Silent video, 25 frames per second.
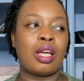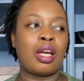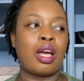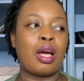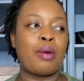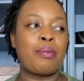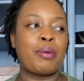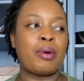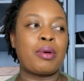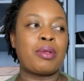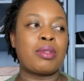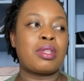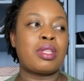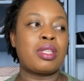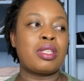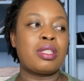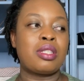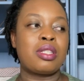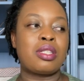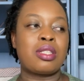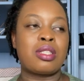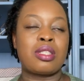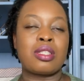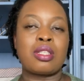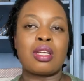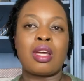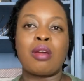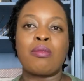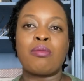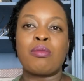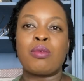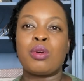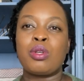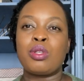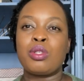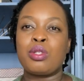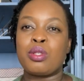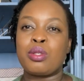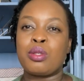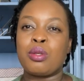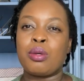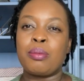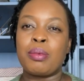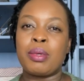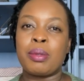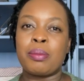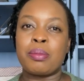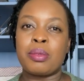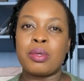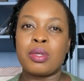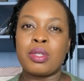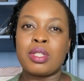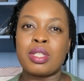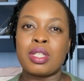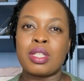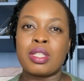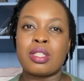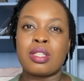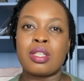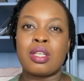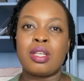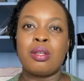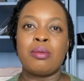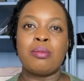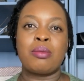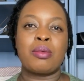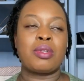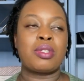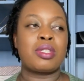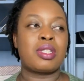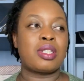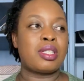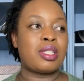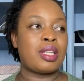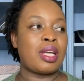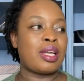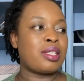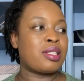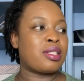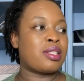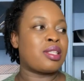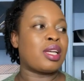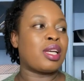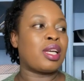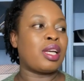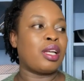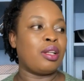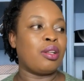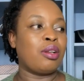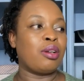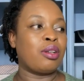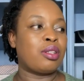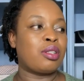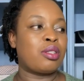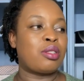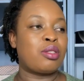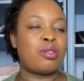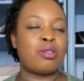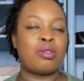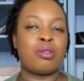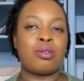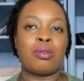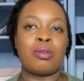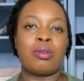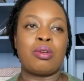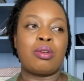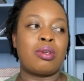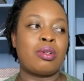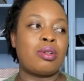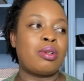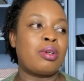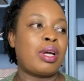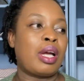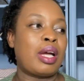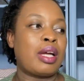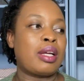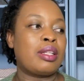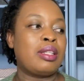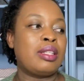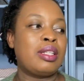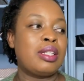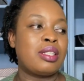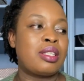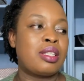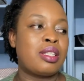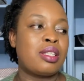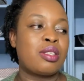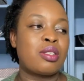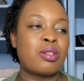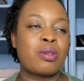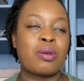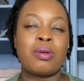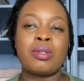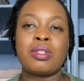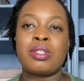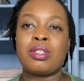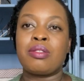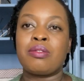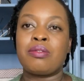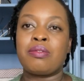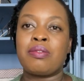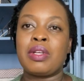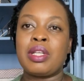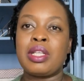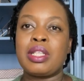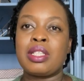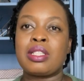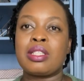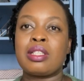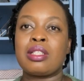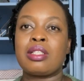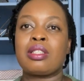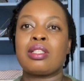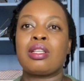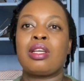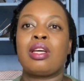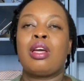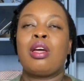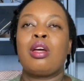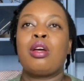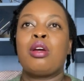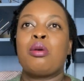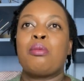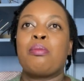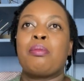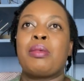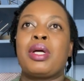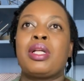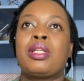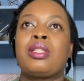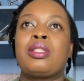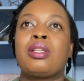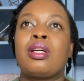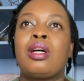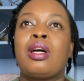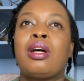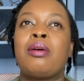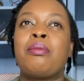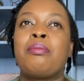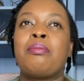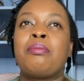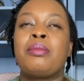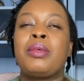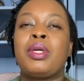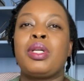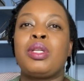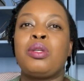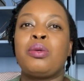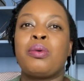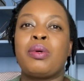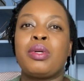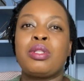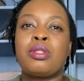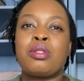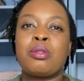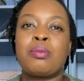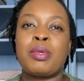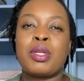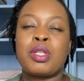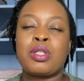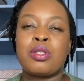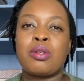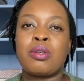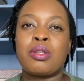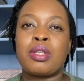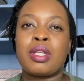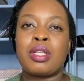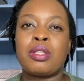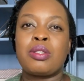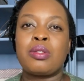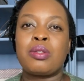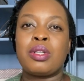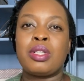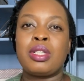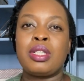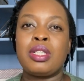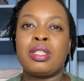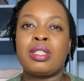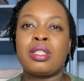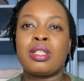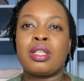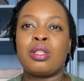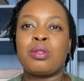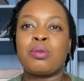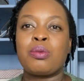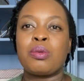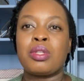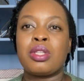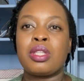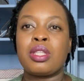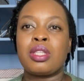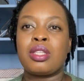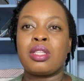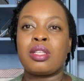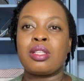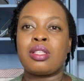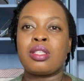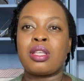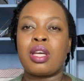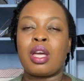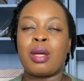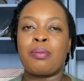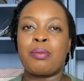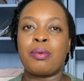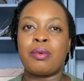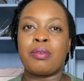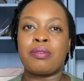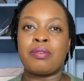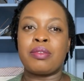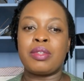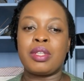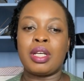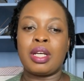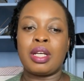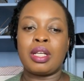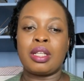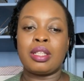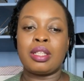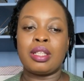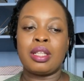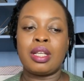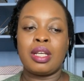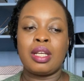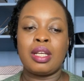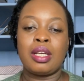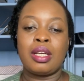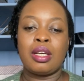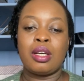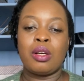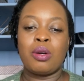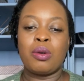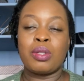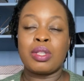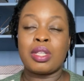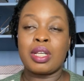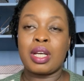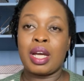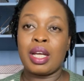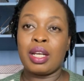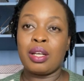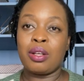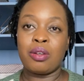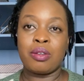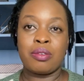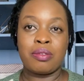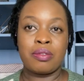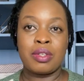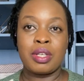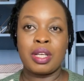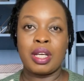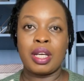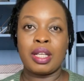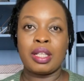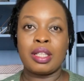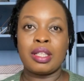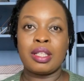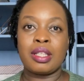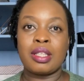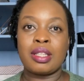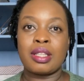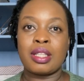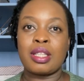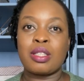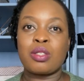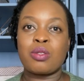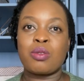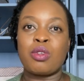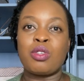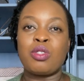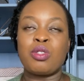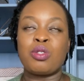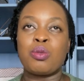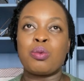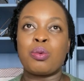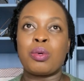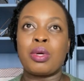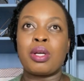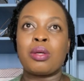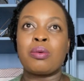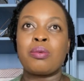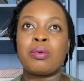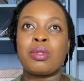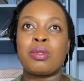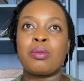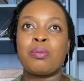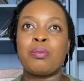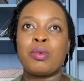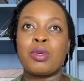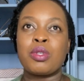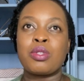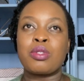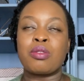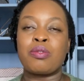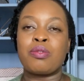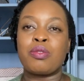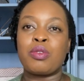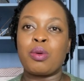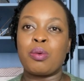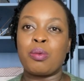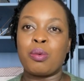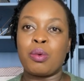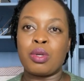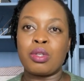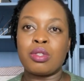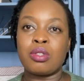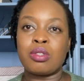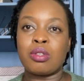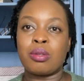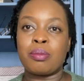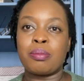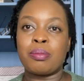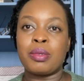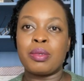about these time consuming projects, because it does take a lot to knit this coat and finish it. But you want to make sure that you're knitting it with the type of yarn or the color of yarn that's going to work with most of your wardrobe.